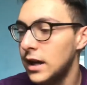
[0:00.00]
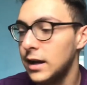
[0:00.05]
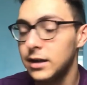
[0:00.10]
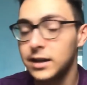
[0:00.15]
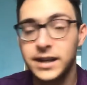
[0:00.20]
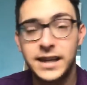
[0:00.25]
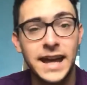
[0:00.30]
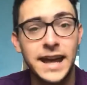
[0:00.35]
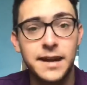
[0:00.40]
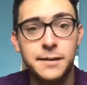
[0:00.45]
and
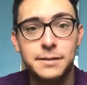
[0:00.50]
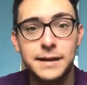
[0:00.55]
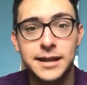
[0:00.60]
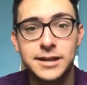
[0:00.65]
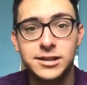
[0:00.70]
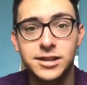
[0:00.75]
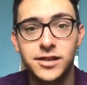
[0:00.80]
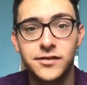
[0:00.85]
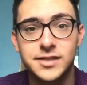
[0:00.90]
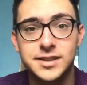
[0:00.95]
getting
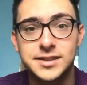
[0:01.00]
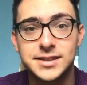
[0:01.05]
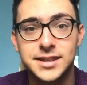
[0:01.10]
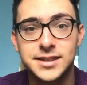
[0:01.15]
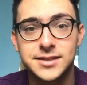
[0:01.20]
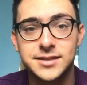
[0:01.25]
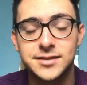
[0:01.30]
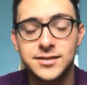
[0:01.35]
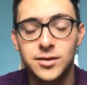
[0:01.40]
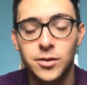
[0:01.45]
plenty of
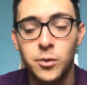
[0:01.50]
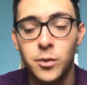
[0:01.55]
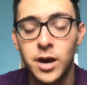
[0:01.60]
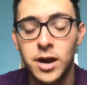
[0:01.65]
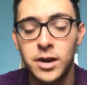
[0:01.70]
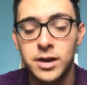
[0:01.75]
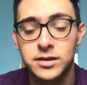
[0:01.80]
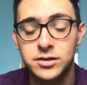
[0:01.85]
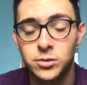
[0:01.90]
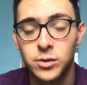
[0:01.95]
assists
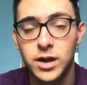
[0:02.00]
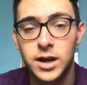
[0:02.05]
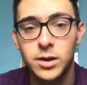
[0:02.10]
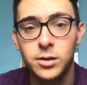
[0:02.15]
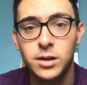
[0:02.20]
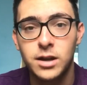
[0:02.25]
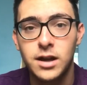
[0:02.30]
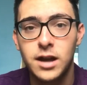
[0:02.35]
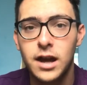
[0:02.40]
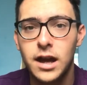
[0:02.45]
as
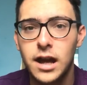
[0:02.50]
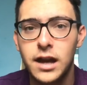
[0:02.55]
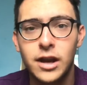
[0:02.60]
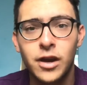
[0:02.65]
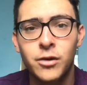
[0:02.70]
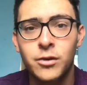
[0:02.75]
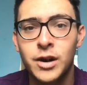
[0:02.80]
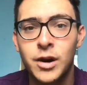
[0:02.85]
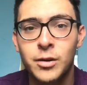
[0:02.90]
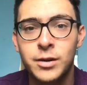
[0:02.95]
well. And
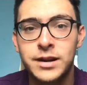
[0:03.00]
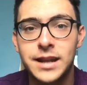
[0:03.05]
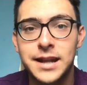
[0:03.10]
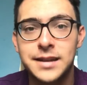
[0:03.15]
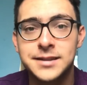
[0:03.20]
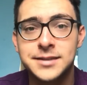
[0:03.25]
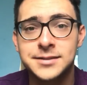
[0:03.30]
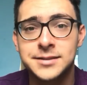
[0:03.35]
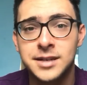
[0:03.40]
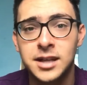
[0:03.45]
Ono
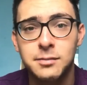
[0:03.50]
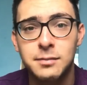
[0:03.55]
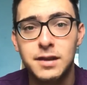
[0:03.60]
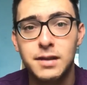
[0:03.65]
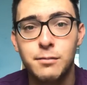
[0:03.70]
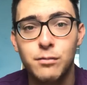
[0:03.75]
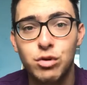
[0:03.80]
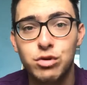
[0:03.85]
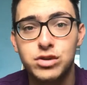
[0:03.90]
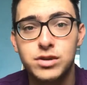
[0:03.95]
Hernandez is going to
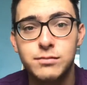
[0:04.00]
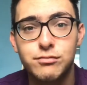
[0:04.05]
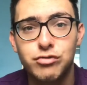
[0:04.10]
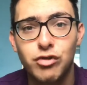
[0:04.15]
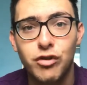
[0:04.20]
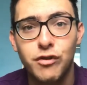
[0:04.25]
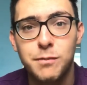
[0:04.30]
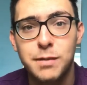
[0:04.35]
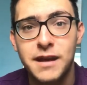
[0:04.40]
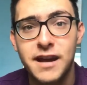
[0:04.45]
be the most
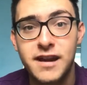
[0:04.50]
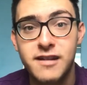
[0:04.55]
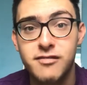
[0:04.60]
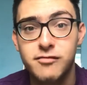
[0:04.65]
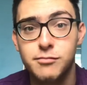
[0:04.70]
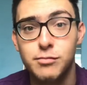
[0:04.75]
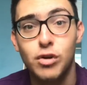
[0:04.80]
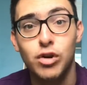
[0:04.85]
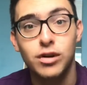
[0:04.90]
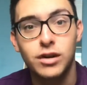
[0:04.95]
improved player
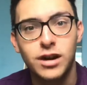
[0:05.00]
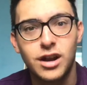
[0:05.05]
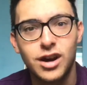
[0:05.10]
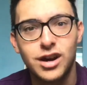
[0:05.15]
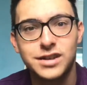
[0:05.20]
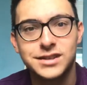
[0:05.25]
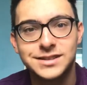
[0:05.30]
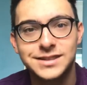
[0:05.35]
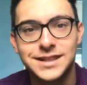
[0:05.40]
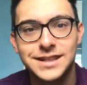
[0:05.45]
upon
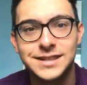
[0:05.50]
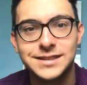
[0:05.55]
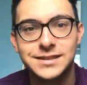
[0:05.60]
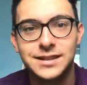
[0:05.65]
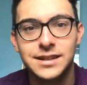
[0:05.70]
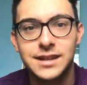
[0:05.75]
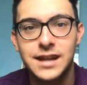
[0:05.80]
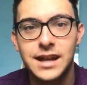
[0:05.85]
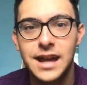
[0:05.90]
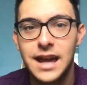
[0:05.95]
last
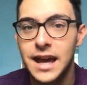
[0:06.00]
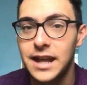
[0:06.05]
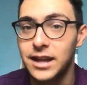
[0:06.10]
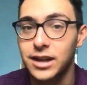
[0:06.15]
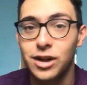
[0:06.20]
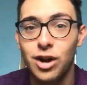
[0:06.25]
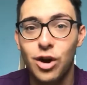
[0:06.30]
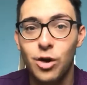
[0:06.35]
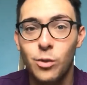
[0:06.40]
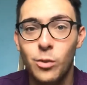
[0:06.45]
season. And
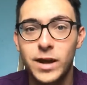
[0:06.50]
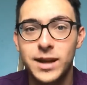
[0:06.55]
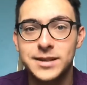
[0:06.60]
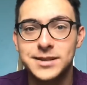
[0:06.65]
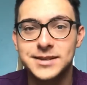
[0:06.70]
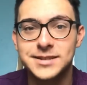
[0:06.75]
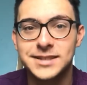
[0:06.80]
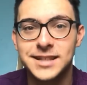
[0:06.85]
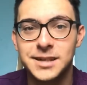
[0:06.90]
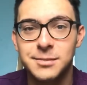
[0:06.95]
I can't wait
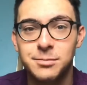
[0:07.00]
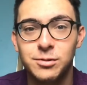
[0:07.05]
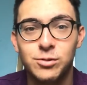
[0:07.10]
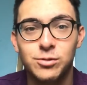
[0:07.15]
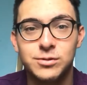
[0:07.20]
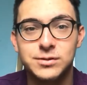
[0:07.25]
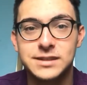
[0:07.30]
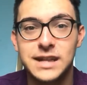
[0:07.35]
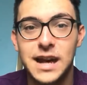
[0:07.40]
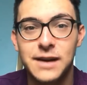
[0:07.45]
to see him
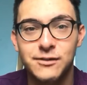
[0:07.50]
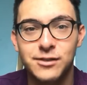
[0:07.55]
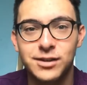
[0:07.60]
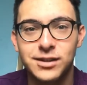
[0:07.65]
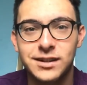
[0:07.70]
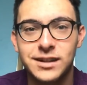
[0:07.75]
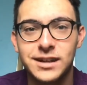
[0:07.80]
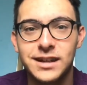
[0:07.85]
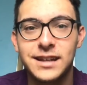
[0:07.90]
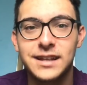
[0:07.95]
cause
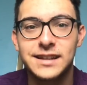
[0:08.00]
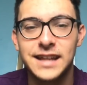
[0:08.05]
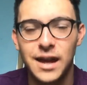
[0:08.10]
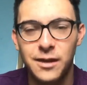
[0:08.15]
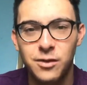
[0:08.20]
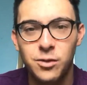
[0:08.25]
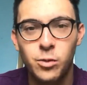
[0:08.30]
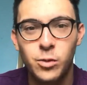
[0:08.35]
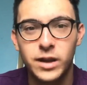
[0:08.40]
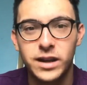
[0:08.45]
havoc
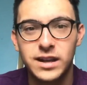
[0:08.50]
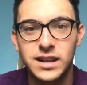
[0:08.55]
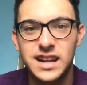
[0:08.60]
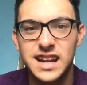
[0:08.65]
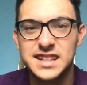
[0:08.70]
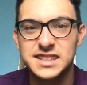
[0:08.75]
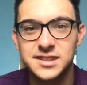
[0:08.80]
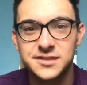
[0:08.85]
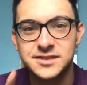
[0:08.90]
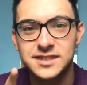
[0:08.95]
down the wing,
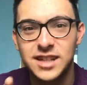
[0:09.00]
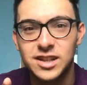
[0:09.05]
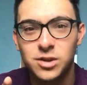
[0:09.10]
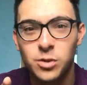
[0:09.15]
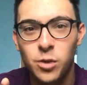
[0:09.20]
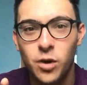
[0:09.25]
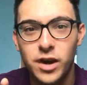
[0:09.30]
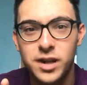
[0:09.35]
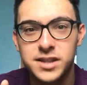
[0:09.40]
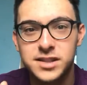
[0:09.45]
as I've said
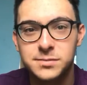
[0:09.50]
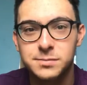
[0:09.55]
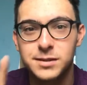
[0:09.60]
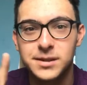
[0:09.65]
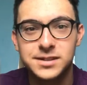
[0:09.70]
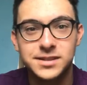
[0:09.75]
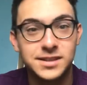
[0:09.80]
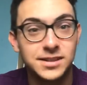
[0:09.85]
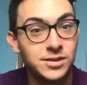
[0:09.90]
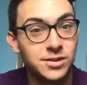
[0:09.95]
twice,
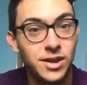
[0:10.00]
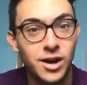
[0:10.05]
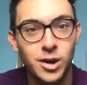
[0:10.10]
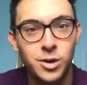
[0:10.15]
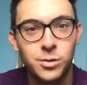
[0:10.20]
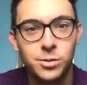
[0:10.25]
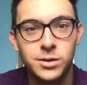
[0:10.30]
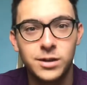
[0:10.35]
because you know